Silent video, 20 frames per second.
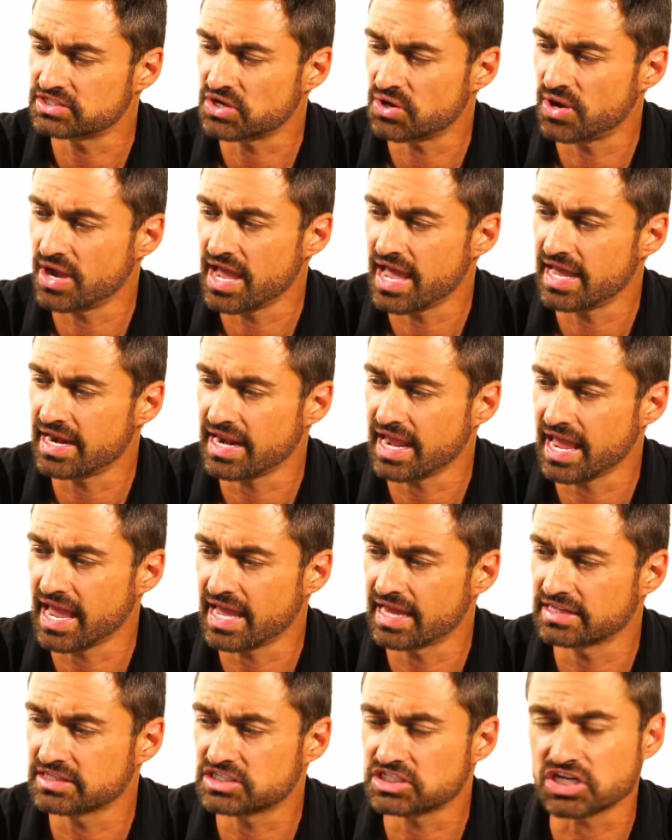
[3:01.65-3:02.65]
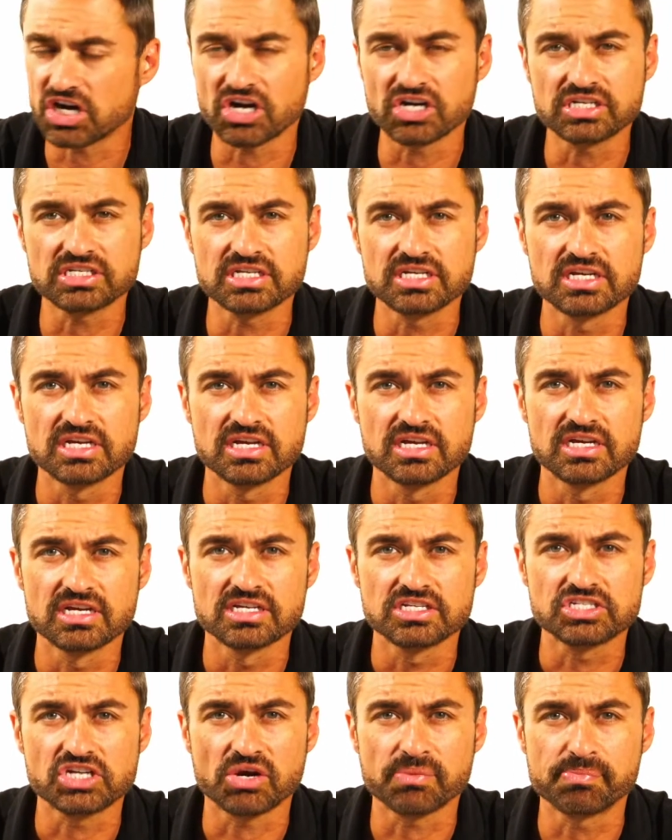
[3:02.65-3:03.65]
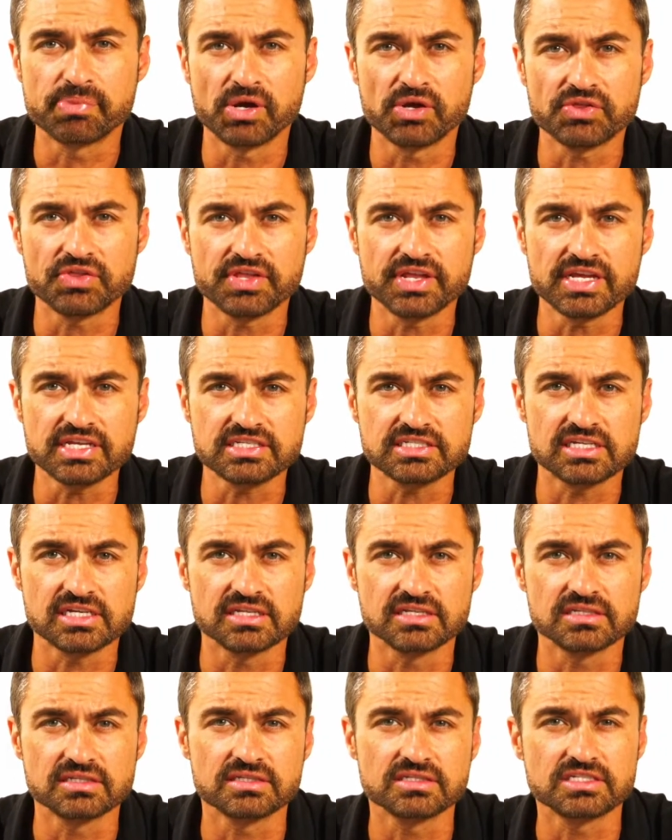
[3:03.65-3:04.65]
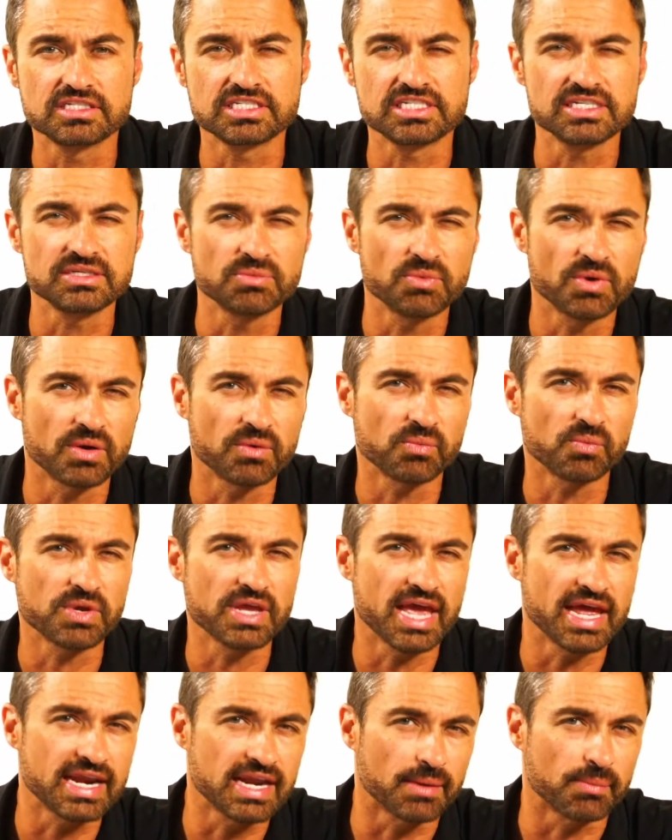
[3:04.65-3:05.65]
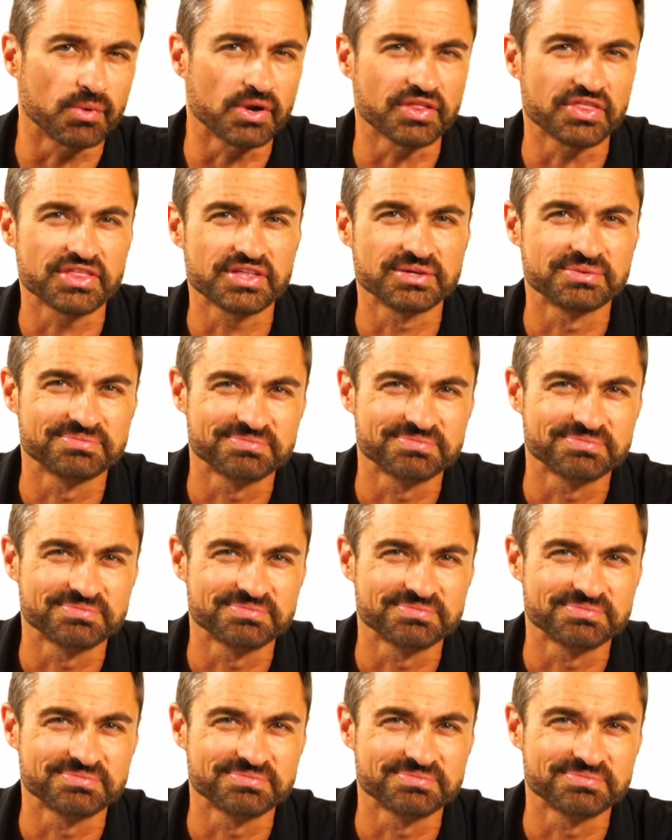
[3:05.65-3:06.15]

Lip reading: go ahead and start building this and see what we end up with.